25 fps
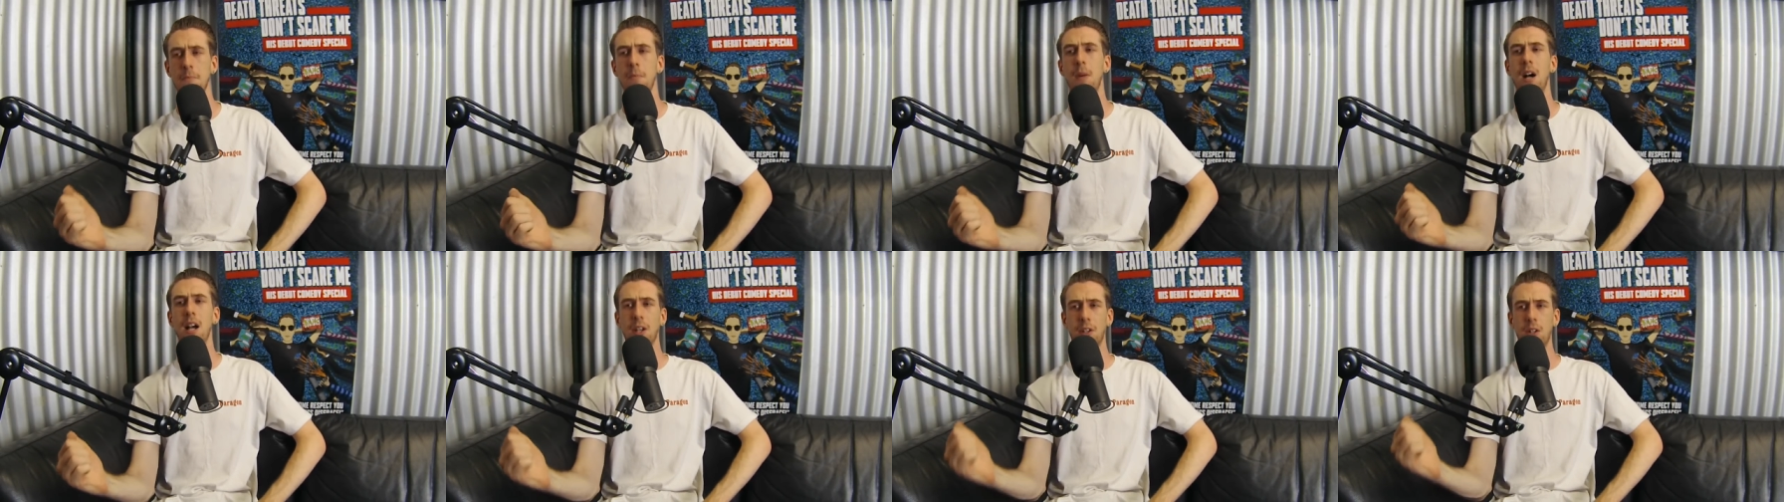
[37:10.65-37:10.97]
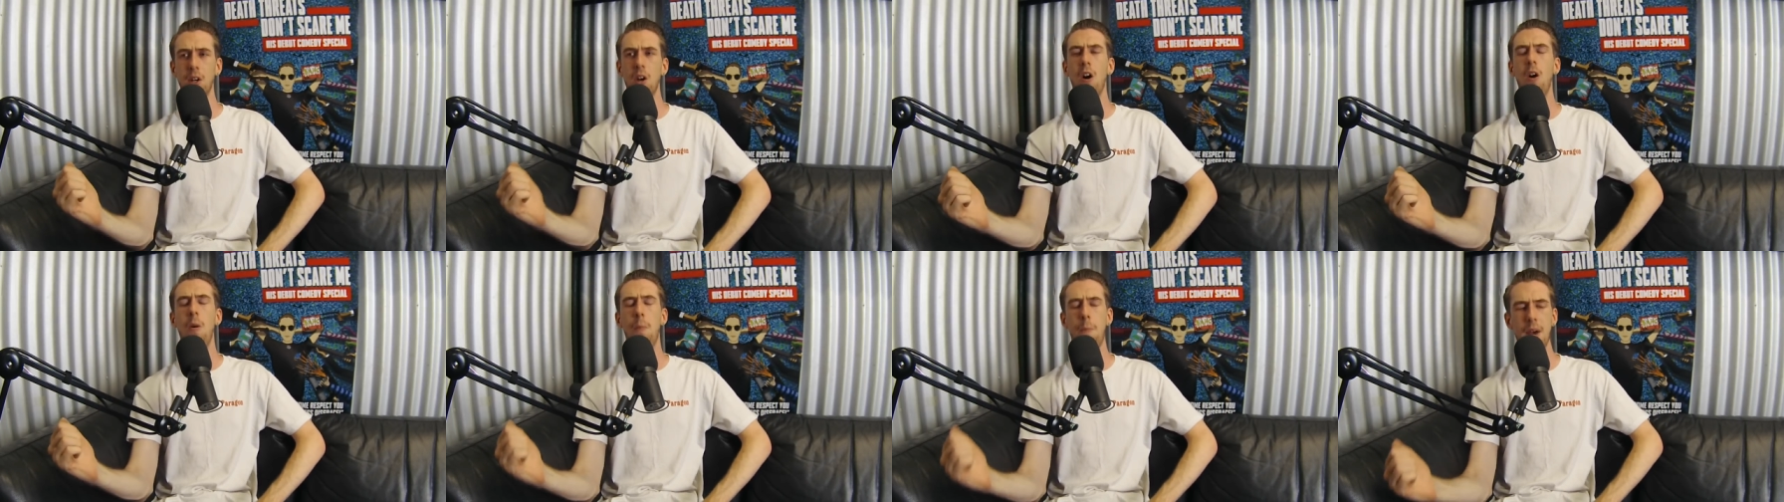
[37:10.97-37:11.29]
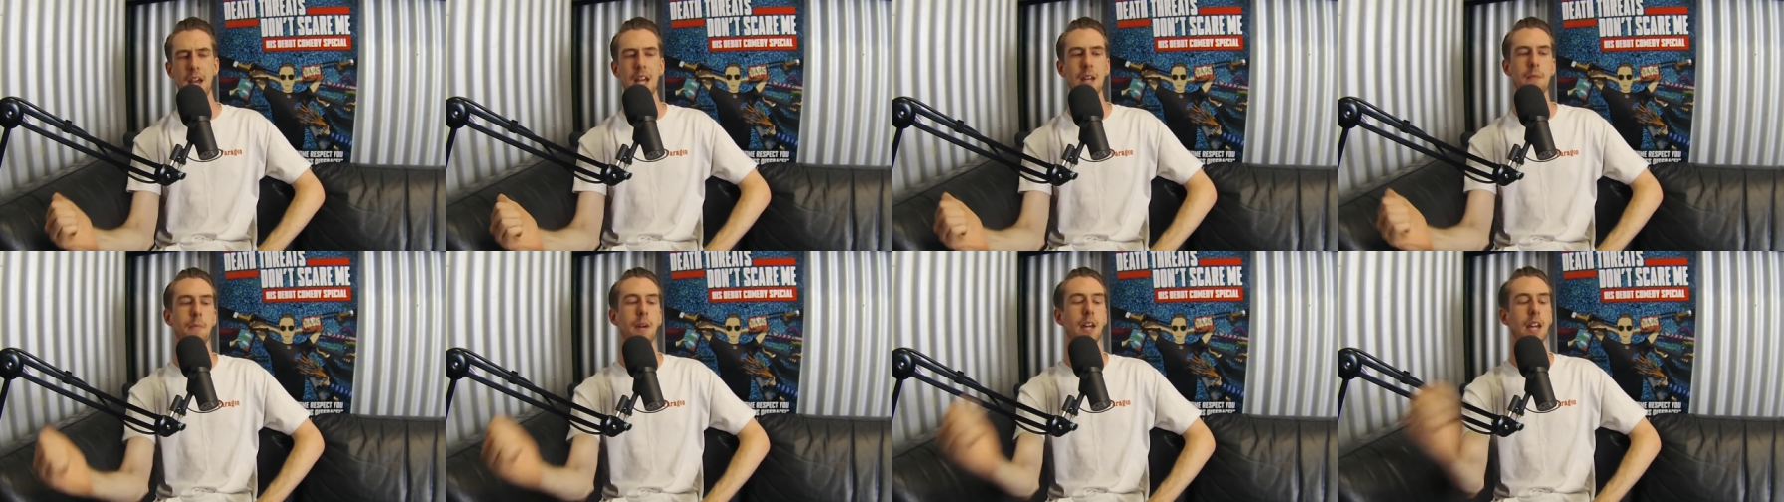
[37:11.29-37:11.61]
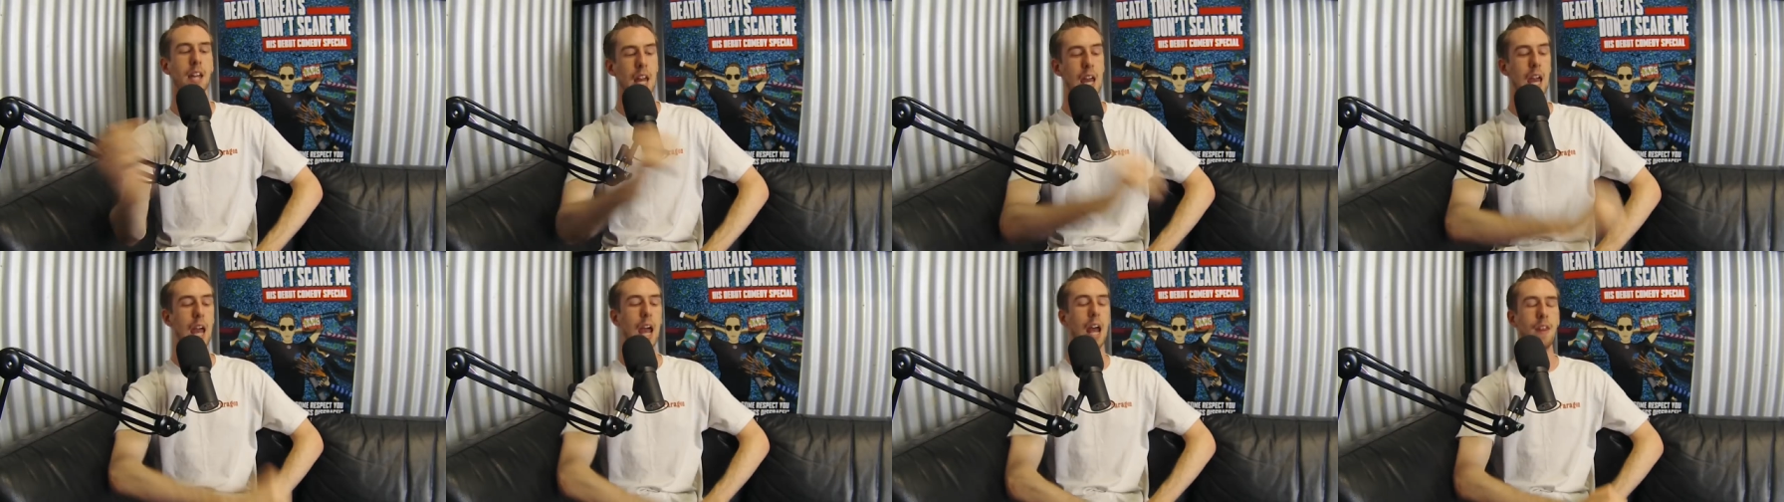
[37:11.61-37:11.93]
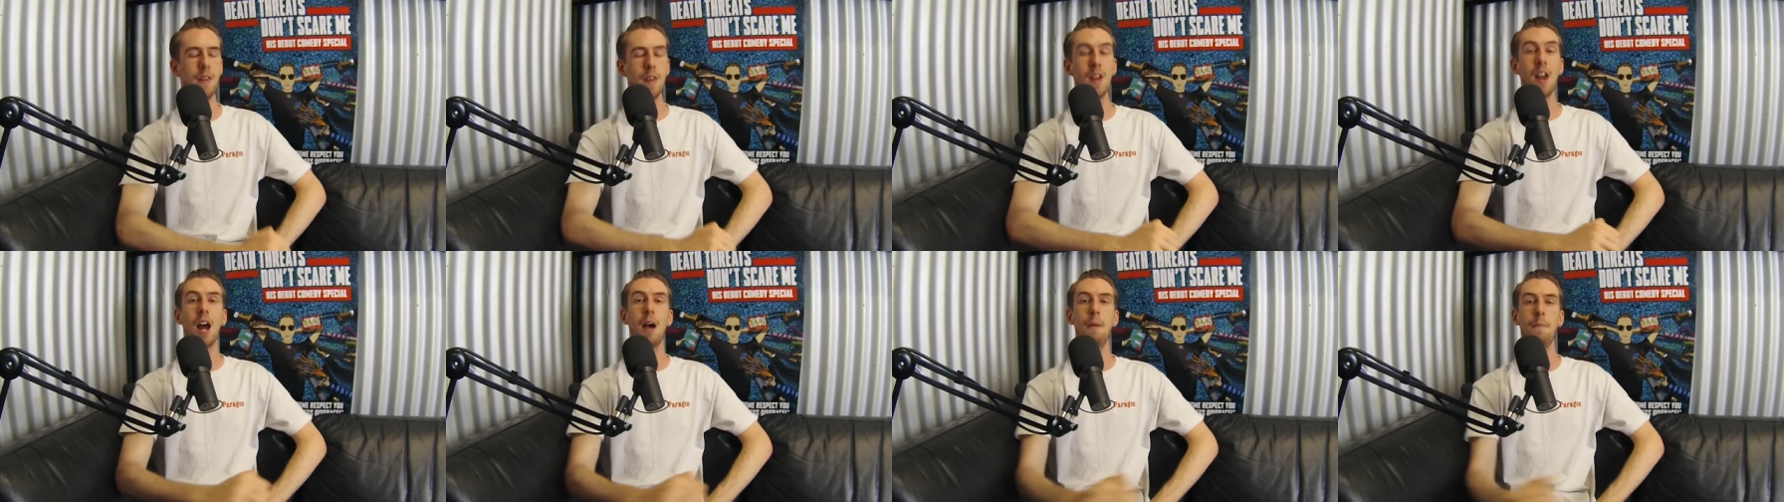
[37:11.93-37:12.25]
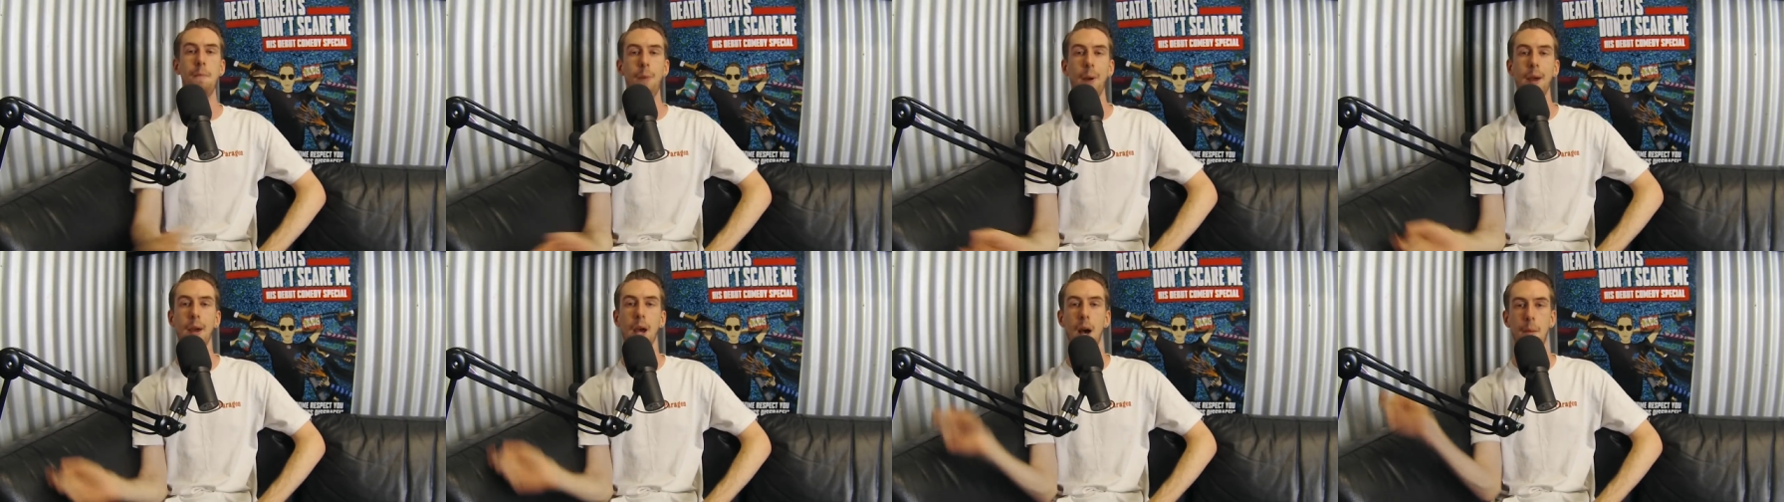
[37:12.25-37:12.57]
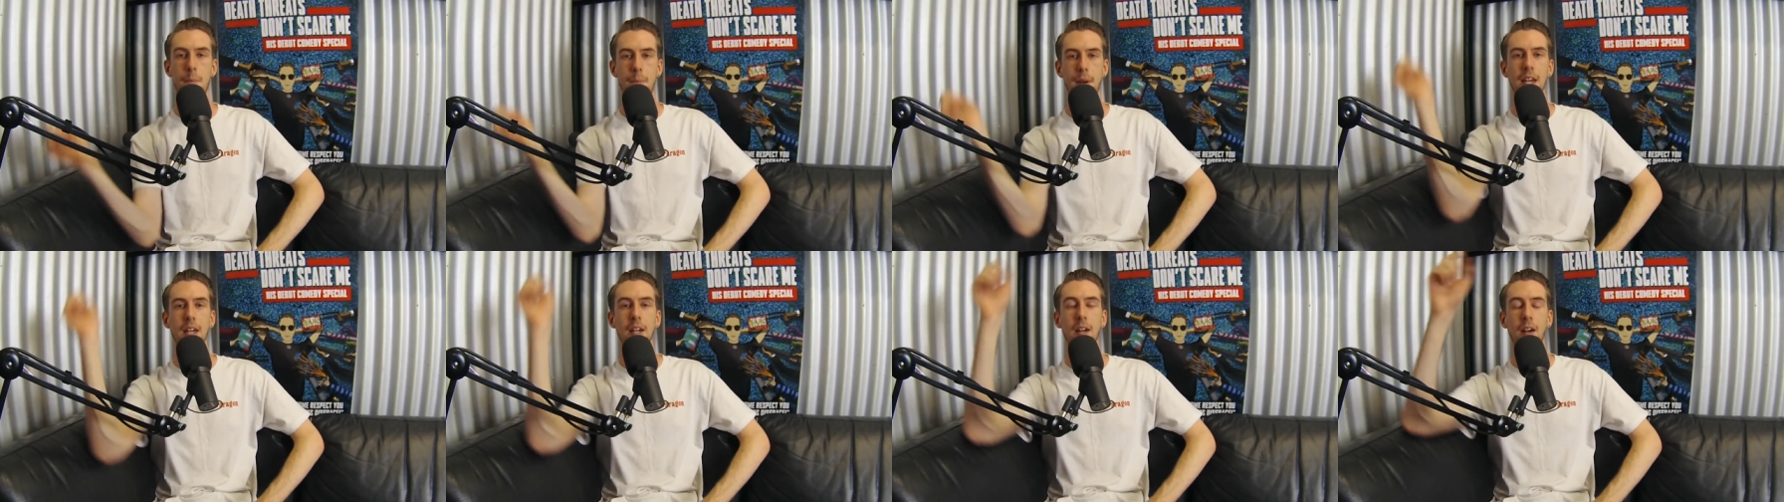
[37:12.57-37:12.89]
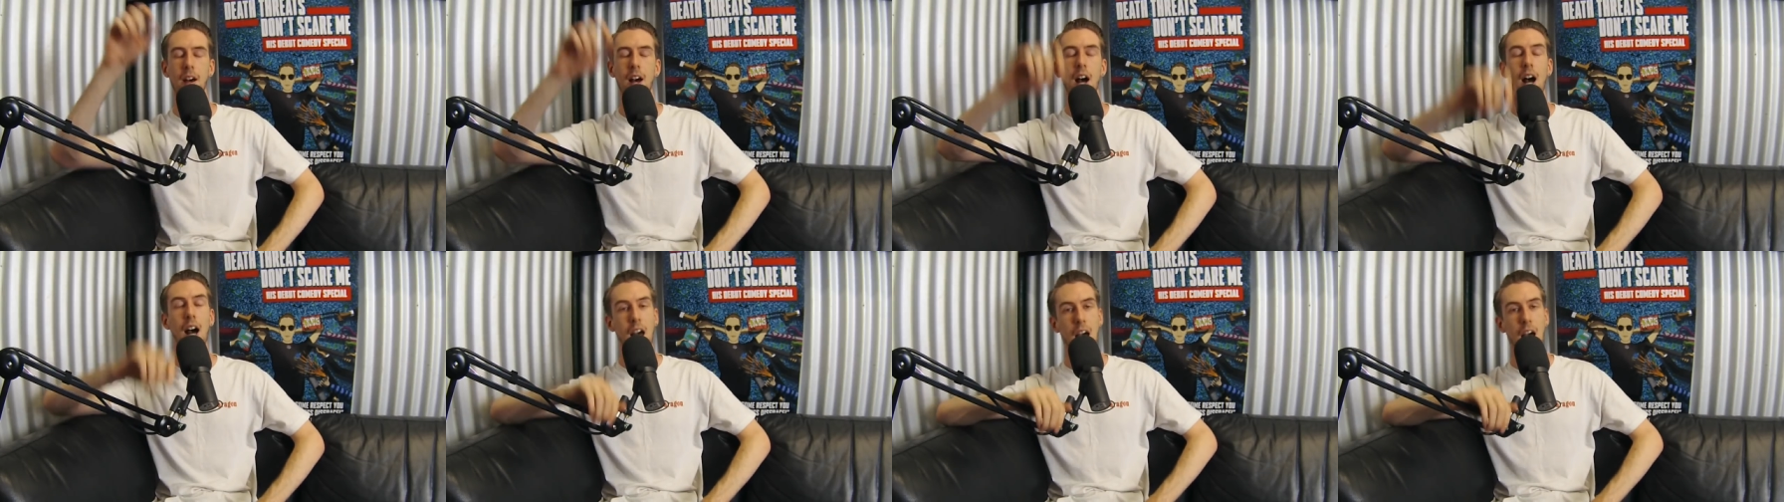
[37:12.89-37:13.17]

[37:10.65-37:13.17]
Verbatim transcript: my girl beat me, and then I be- I beat her.